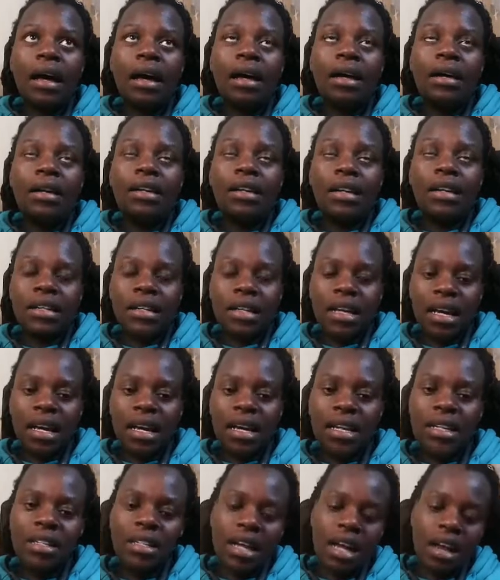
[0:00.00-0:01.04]
grade
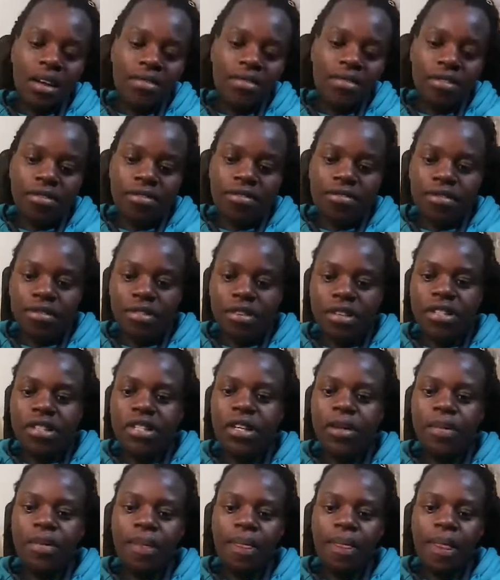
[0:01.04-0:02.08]
8, and form fours,
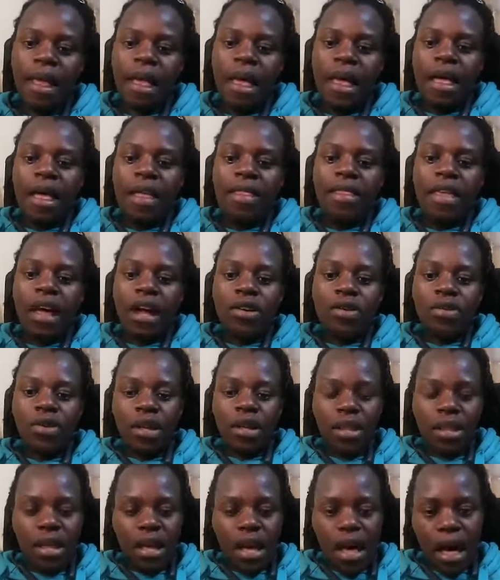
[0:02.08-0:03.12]
they are
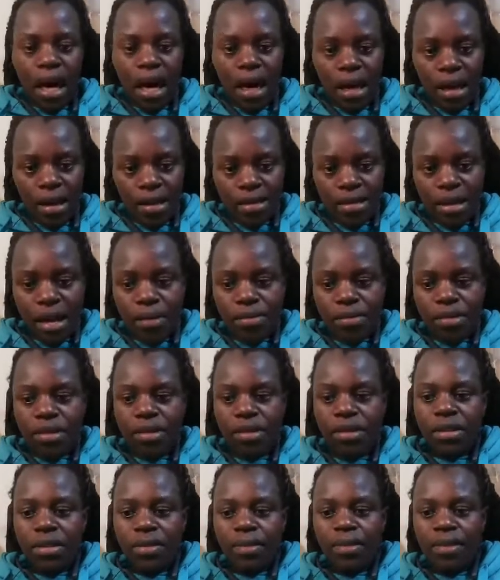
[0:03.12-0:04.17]
doing their exams.
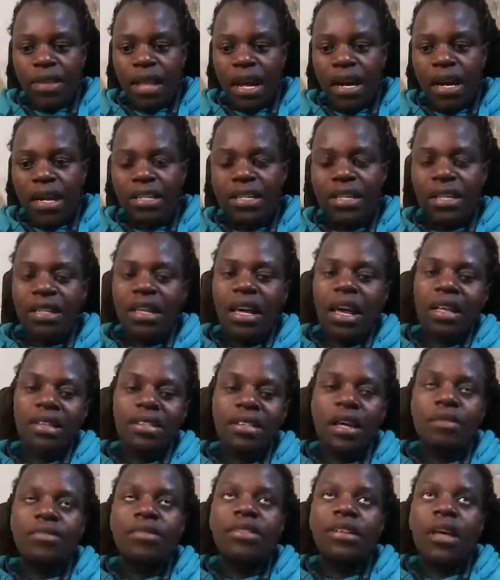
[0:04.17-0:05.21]
They are writing their exams.